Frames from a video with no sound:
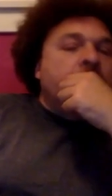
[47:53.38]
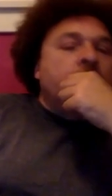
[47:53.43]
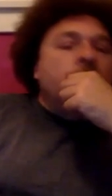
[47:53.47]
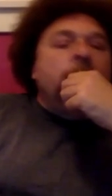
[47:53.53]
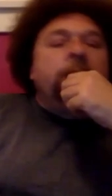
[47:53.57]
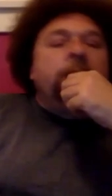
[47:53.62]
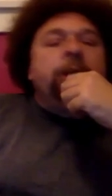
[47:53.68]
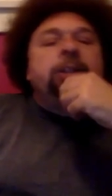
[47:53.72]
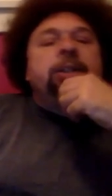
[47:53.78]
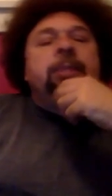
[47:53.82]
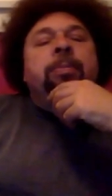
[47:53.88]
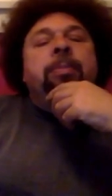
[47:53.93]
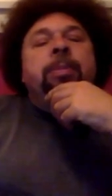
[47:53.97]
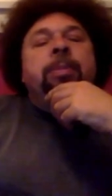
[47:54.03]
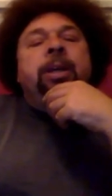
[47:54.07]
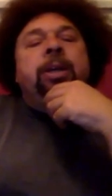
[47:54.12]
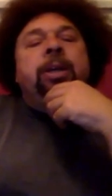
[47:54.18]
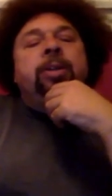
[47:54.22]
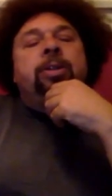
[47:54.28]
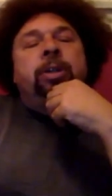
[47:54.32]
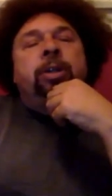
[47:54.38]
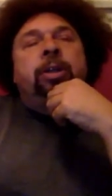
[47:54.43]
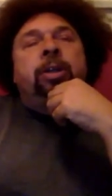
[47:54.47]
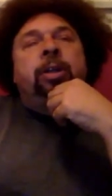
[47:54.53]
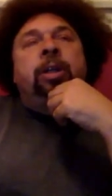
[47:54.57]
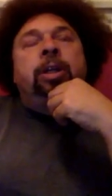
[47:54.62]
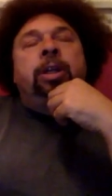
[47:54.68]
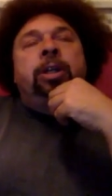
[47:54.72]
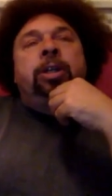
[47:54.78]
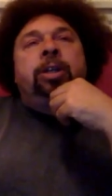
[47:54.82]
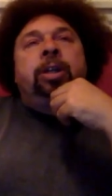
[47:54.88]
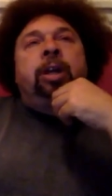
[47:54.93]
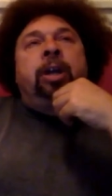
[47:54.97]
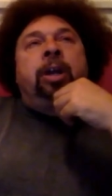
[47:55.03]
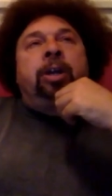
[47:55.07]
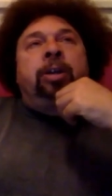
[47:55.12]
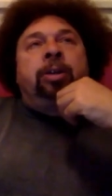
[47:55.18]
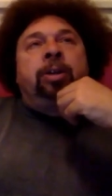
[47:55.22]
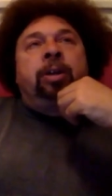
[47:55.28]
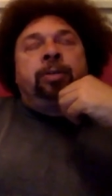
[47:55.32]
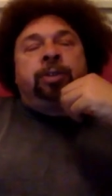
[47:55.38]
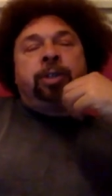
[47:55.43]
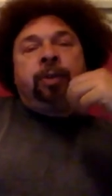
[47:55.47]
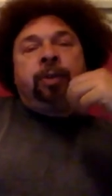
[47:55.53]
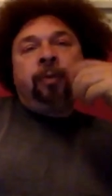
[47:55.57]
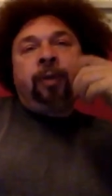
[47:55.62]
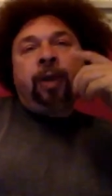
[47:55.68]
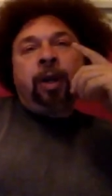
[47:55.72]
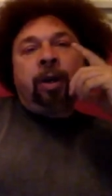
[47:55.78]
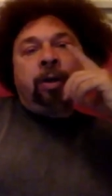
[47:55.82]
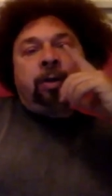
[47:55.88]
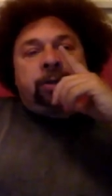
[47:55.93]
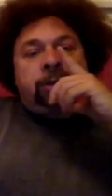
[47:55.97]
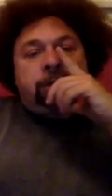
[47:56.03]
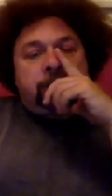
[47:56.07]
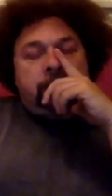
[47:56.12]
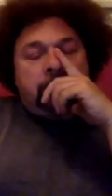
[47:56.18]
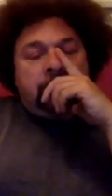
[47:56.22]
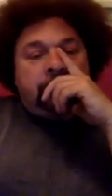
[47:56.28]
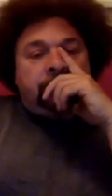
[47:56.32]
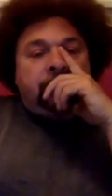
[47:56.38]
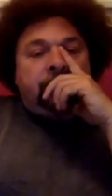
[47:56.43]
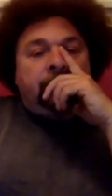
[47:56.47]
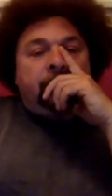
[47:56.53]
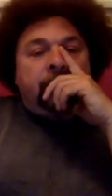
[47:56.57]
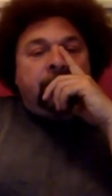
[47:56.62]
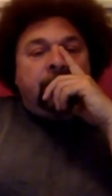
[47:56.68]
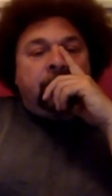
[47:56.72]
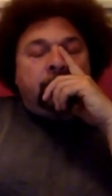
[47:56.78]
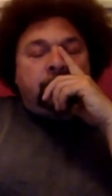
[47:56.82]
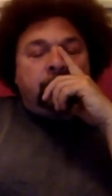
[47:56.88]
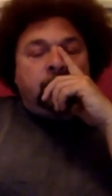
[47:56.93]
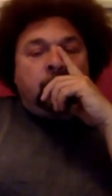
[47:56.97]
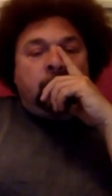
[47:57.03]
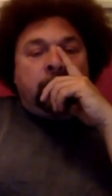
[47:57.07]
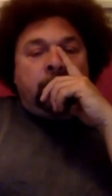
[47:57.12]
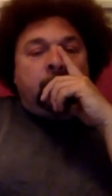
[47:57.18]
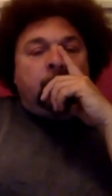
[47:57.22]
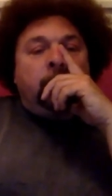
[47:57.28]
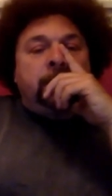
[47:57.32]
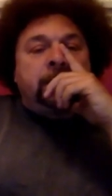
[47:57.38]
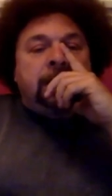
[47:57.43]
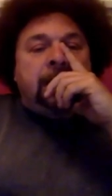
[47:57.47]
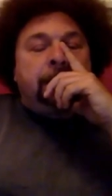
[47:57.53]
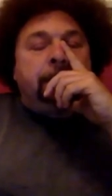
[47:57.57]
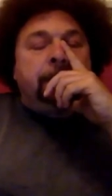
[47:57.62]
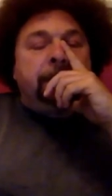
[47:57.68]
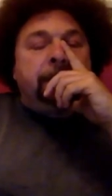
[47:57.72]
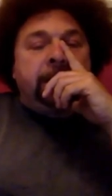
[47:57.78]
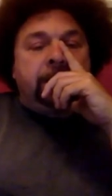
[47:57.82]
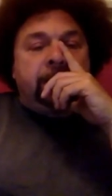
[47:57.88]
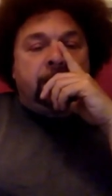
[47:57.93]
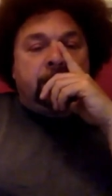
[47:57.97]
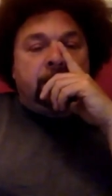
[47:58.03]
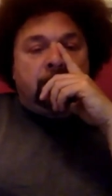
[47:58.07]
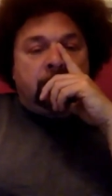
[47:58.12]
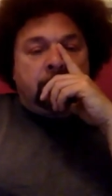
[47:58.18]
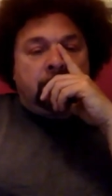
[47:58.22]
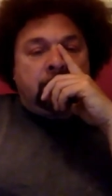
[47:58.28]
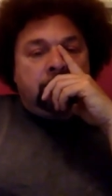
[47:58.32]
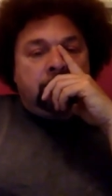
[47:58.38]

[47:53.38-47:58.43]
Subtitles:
does it mean to your lead character if she fails? If she fails, what? What does that mean to her?